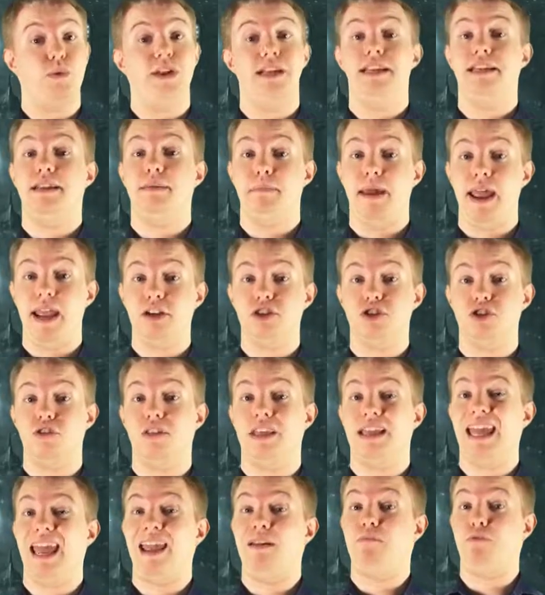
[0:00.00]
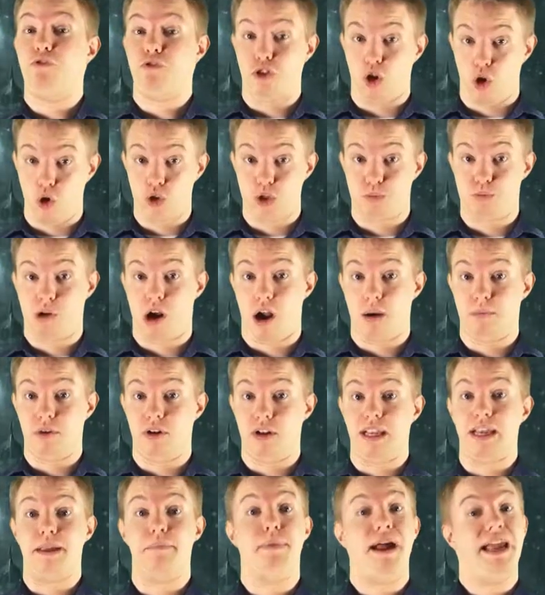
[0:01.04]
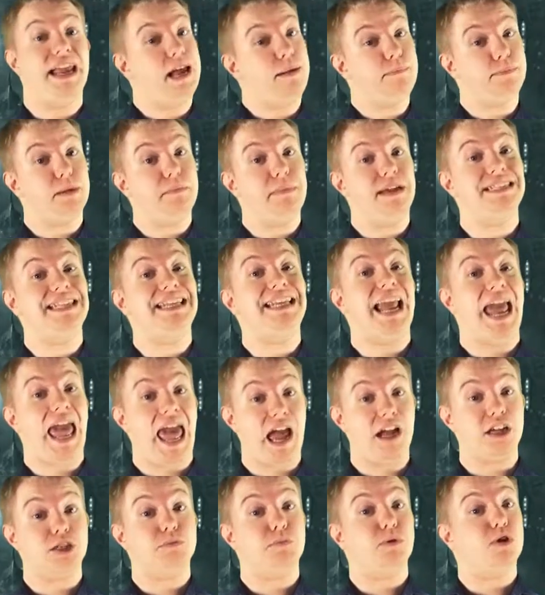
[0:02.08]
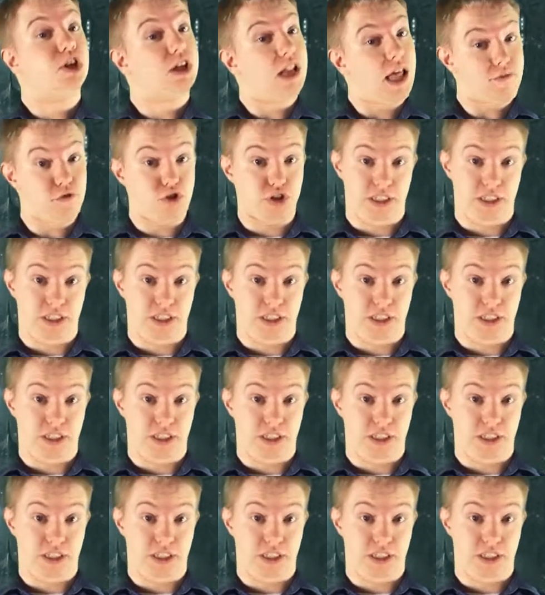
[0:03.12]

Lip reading: we need to make sure the game flows properly by implementing expert level